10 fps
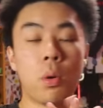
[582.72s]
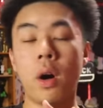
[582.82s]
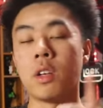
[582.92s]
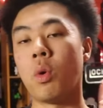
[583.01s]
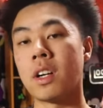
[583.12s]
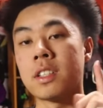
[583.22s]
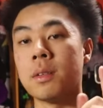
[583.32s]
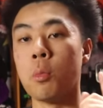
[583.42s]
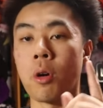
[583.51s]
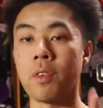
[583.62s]
bro, and you want to
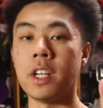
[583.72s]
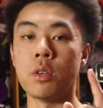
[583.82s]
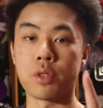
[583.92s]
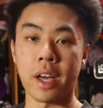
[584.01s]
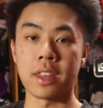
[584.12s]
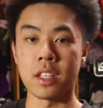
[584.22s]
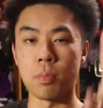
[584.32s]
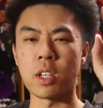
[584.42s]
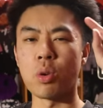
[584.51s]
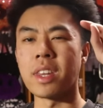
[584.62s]
see more videos like this,
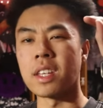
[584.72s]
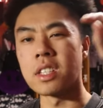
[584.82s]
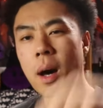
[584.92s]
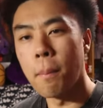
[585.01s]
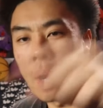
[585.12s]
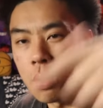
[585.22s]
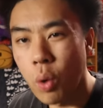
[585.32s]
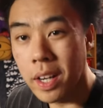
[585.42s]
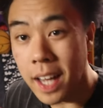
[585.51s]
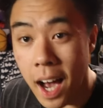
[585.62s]
make sure you hit the sub button
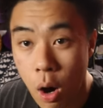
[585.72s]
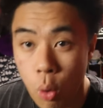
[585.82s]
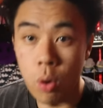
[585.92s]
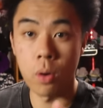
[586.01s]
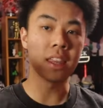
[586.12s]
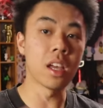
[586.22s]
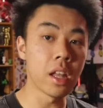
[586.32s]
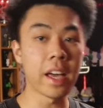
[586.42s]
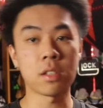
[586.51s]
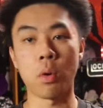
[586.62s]
right now. Hit the
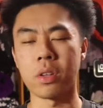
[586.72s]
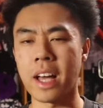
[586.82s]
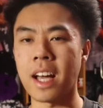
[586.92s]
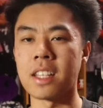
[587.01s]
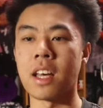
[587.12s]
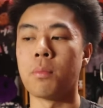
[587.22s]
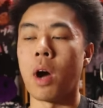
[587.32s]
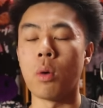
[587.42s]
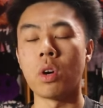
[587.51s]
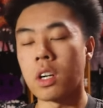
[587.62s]
likes, bro. Like I said, bro,
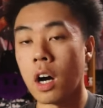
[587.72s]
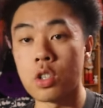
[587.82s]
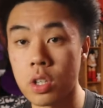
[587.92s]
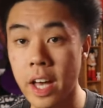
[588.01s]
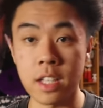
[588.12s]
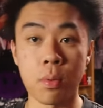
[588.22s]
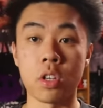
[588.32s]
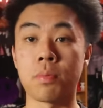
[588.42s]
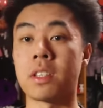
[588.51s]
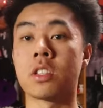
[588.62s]
I want 100 likes, bro.
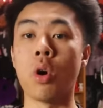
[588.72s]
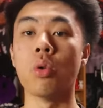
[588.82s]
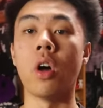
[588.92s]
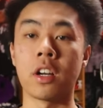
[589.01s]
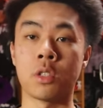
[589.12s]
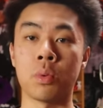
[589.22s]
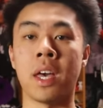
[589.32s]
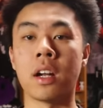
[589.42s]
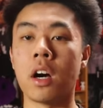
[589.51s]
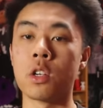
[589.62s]
It's been so long since we
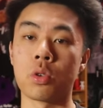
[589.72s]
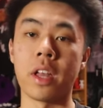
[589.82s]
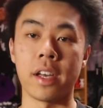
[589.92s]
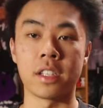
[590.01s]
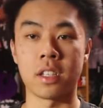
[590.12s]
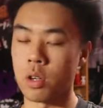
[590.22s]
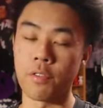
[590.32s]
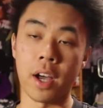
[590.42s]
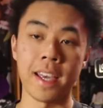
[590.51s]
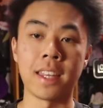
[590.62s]
hit 100 likes. So
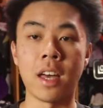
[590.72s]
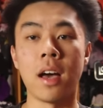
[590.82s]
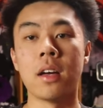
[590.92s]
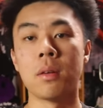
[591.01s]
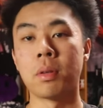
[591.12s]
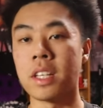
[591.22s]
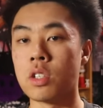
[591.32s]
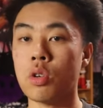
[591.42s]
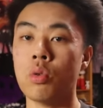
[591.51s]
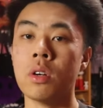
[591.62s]
if y'all can hit that, please
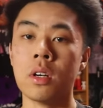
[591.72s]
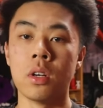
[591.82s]
do.